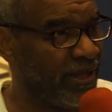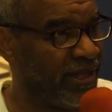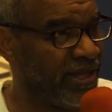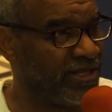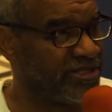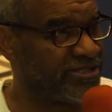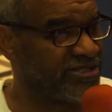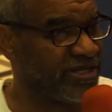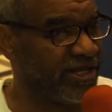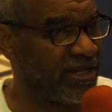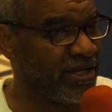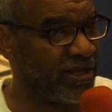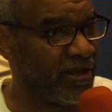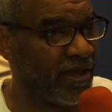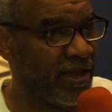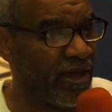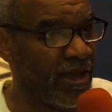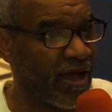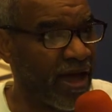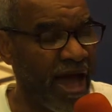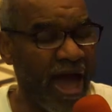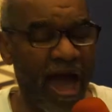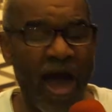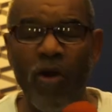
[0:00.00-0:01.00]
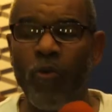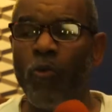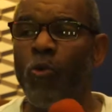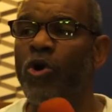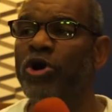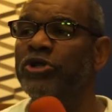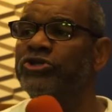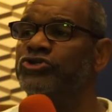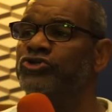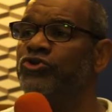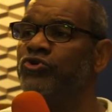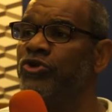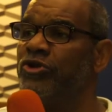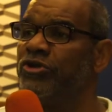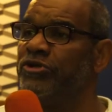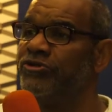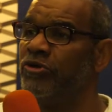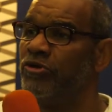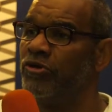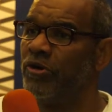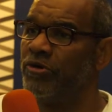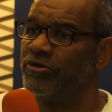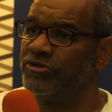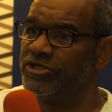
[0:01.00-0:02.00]
He said, I want you to
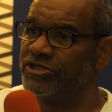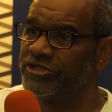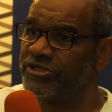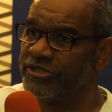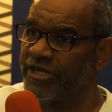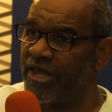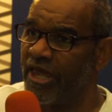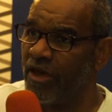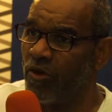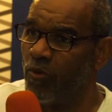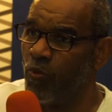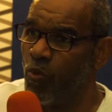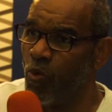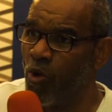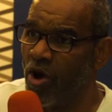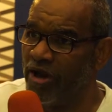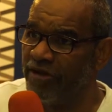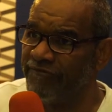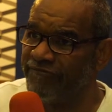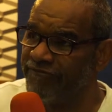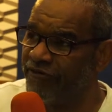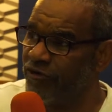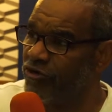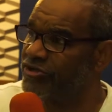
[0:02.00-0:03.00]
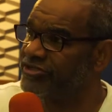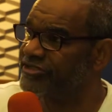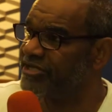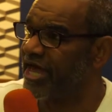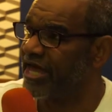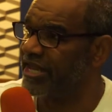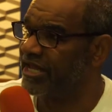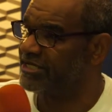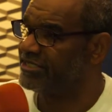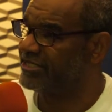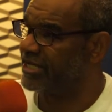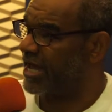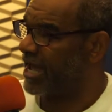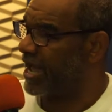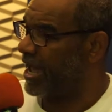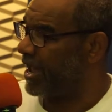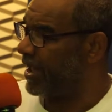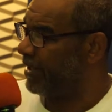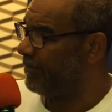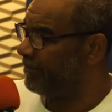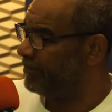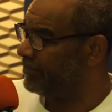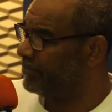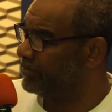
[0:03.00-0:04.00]
do, just take one verse at a
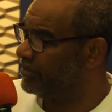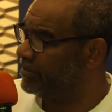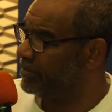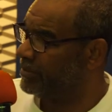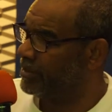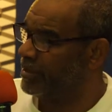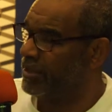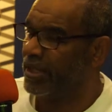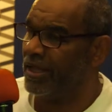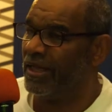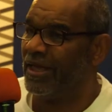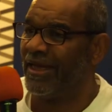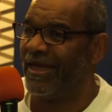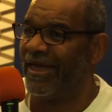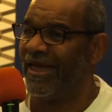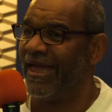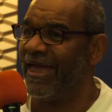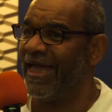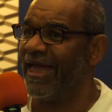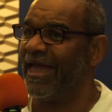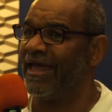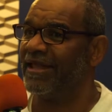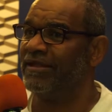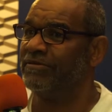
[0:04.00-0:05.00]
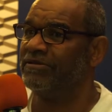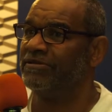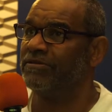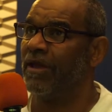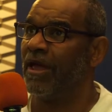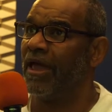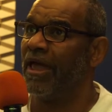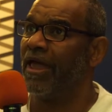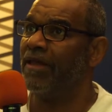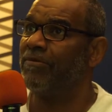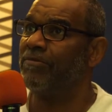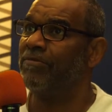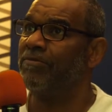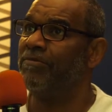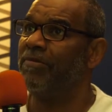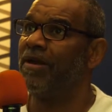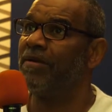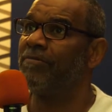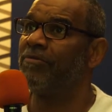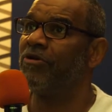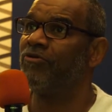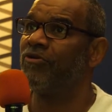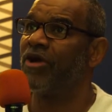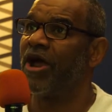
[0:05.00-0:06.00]
time and, and
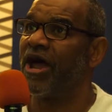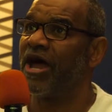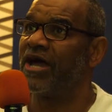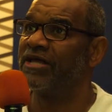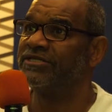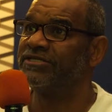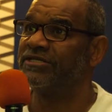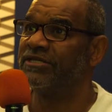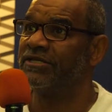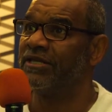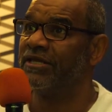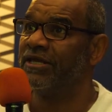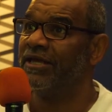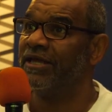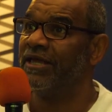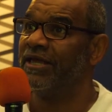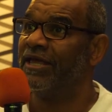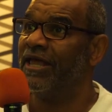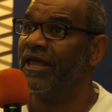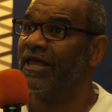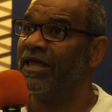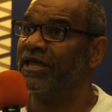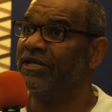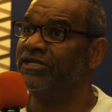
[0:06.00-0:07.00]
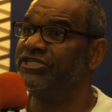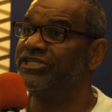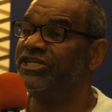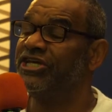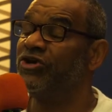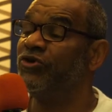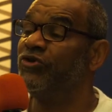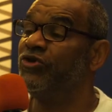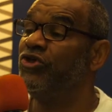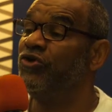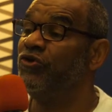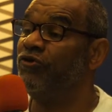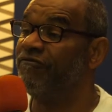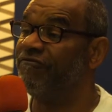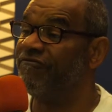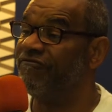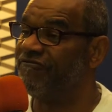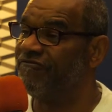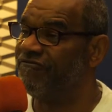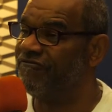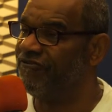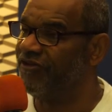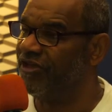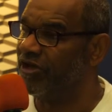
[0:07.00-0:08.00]
memorize it until you
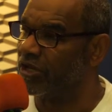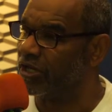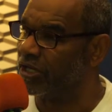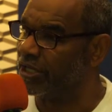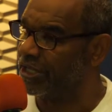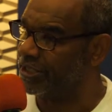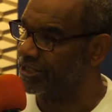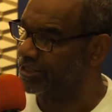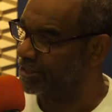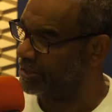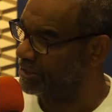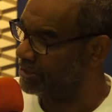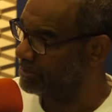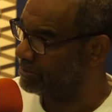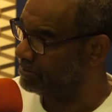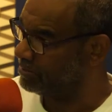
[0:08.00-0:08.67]
feel it.